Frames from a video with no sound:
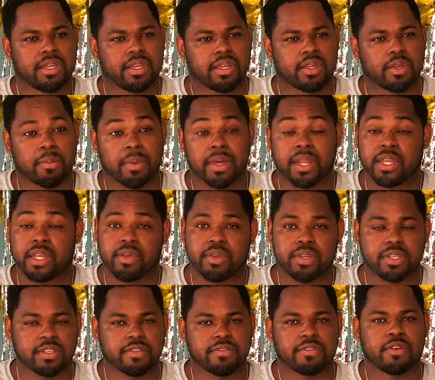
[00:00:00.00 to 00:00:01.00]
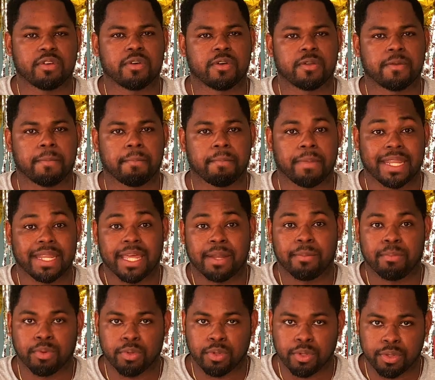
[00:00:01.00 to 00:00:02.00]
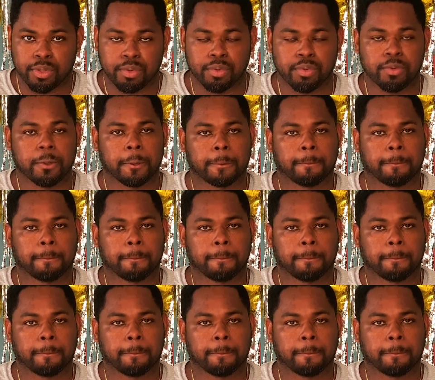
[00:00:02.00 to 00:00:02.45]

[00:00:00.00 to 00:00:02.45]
And by the grace of God, my dad pulled through.